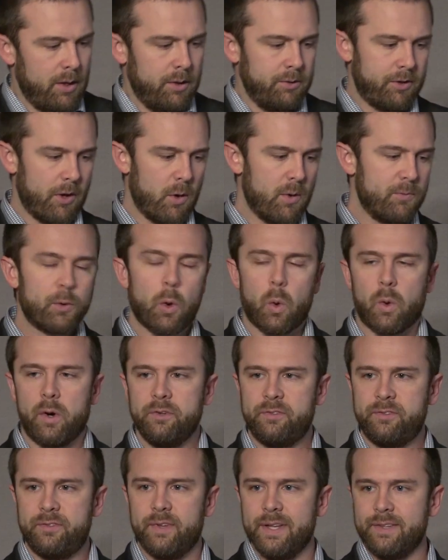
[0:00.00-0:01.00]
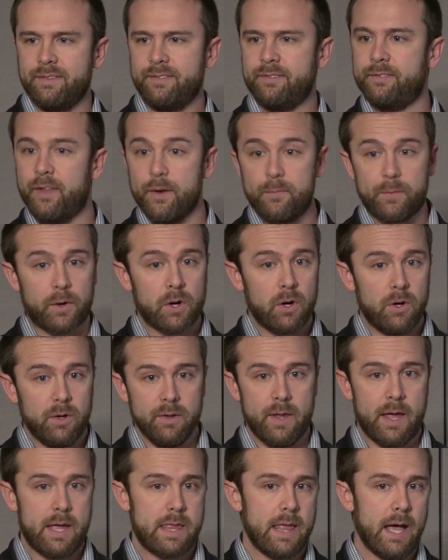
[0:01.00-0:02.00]
So, of course, it's
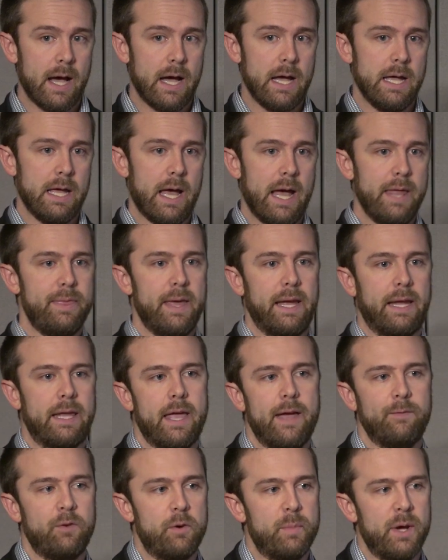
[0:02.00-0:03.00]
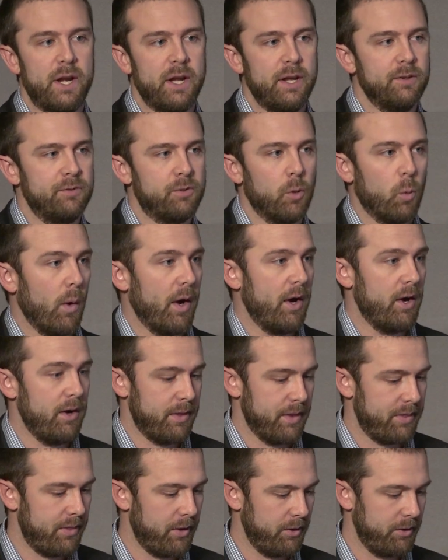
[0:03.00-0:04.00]
difficult. I think everybody is aware
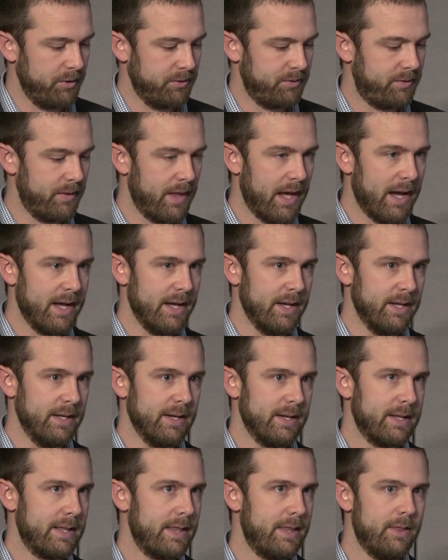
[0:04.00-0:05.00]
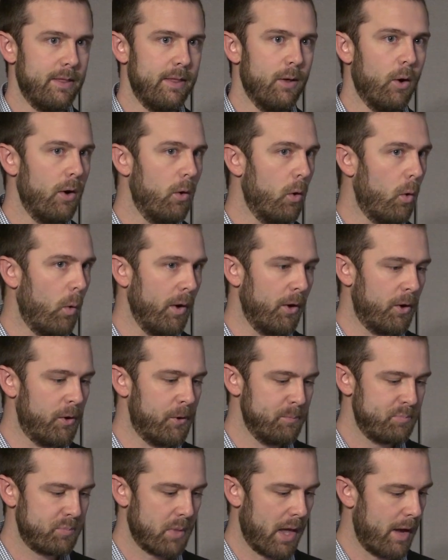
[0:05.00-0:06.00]
that there's
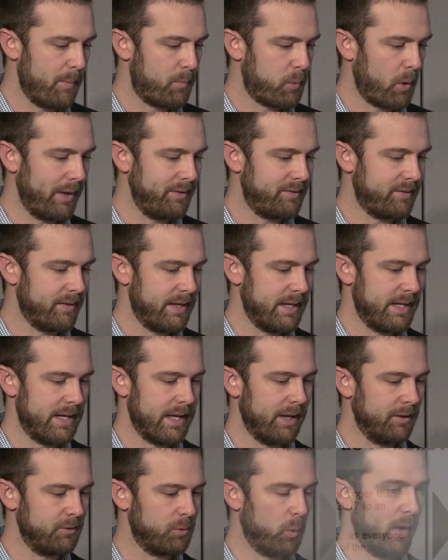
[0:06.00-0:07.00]
oil pricing, as